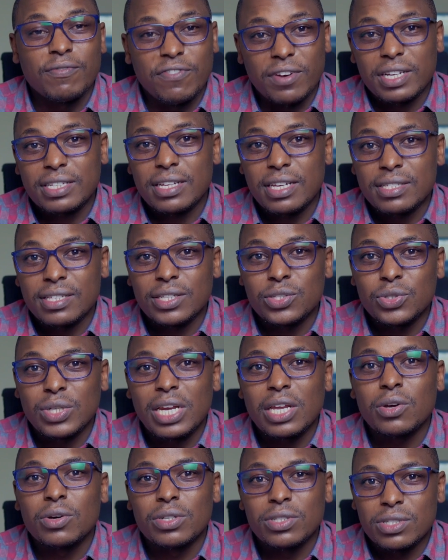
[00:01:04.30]
factors that
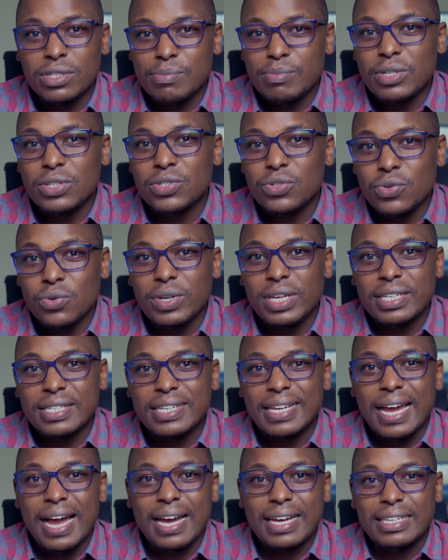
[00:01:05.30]
usually contribute to you
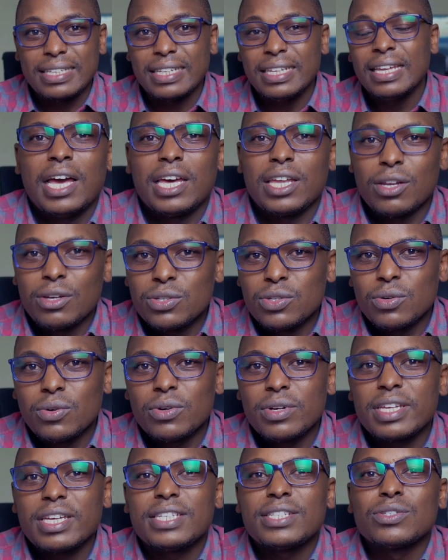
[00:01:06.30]
getting acne, and
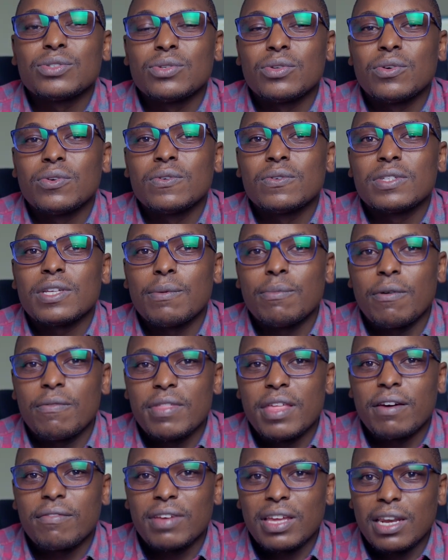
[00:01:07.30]
also get to know some
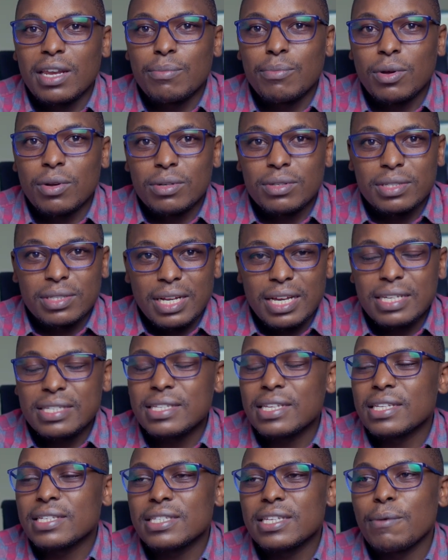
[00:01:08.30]
of the available
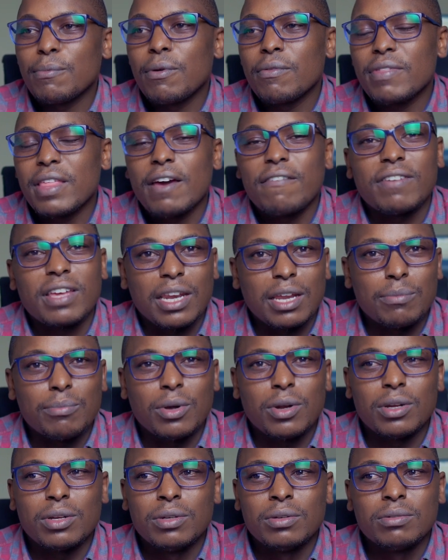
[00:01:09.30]
drugs and some of the
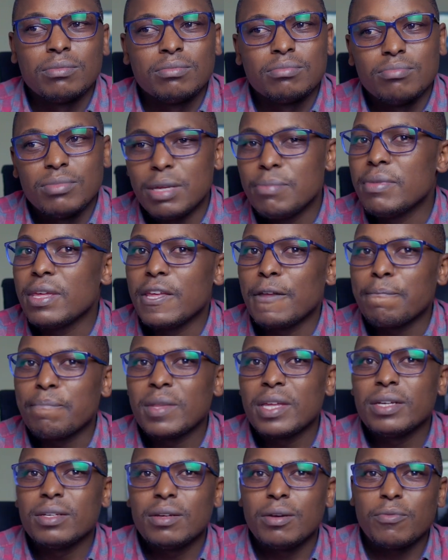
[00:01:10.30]
available maybe
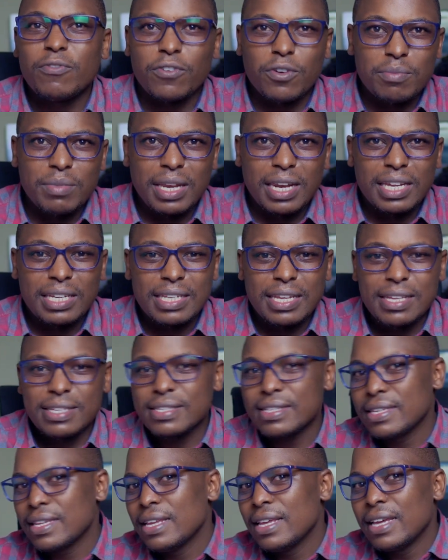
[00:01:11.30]

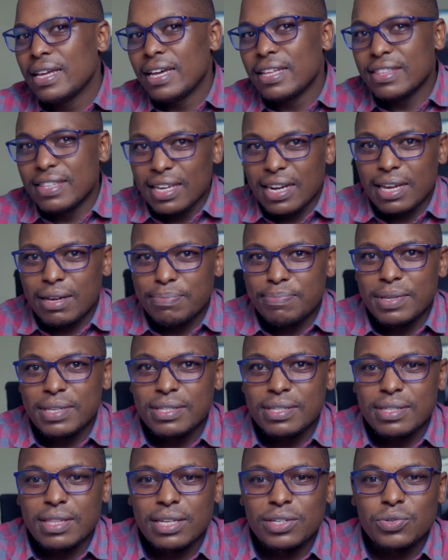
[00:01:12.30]
formulations,
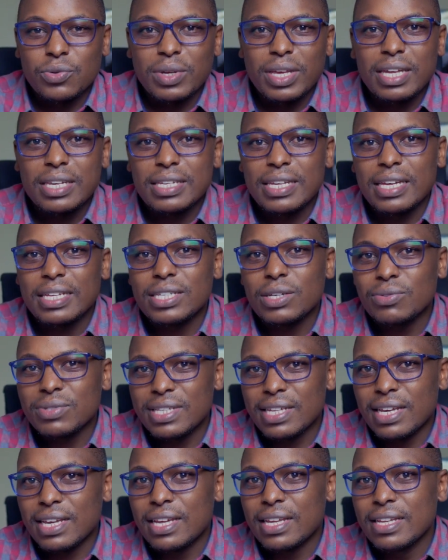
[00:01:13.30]
therapies that you can get
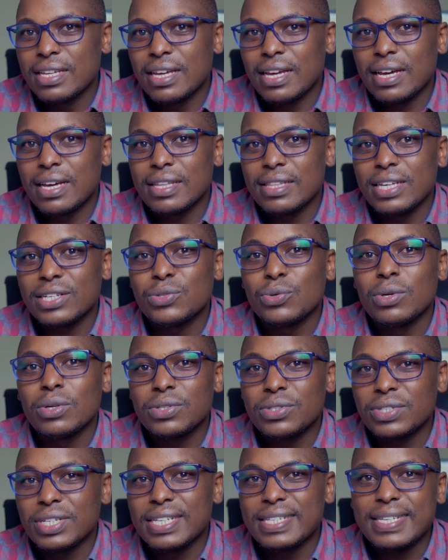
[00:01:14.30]
out there that will
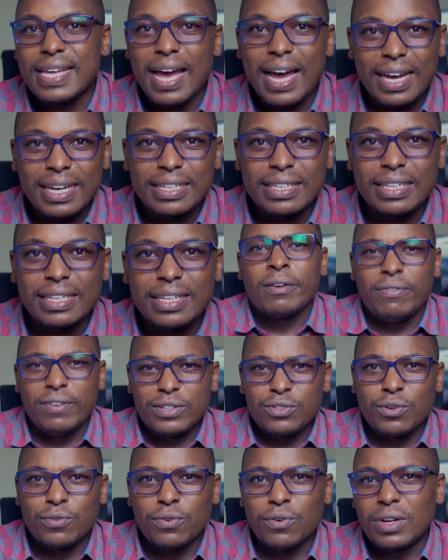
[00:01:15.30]
treat acne.
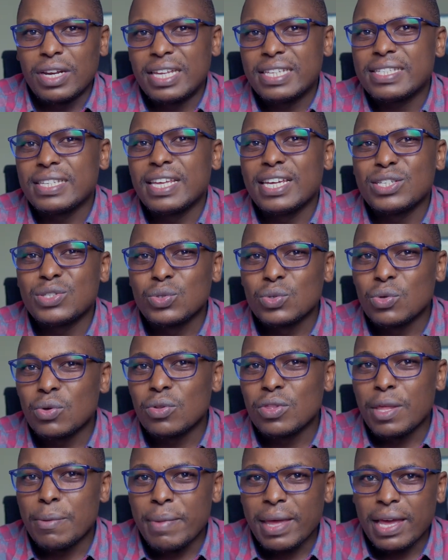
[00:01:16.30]
First of all, let's get to
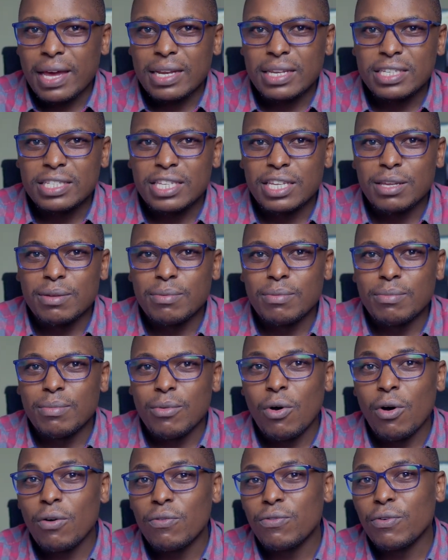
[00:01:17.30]
know the mechanism
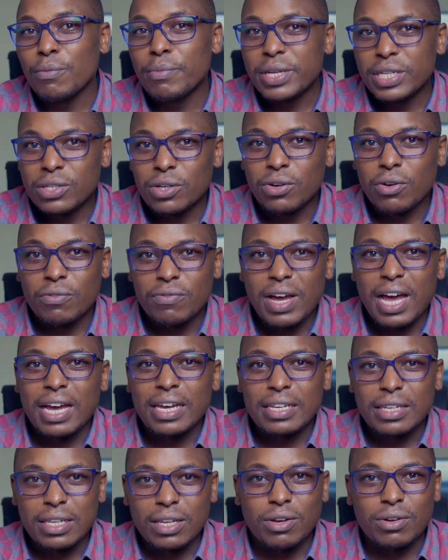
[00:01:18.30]
of formation of
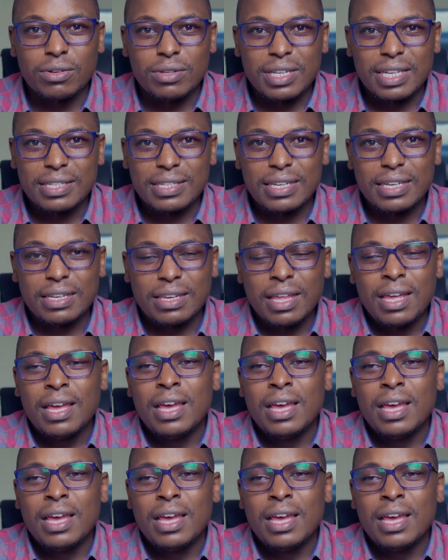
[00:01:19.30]
acne on your skin.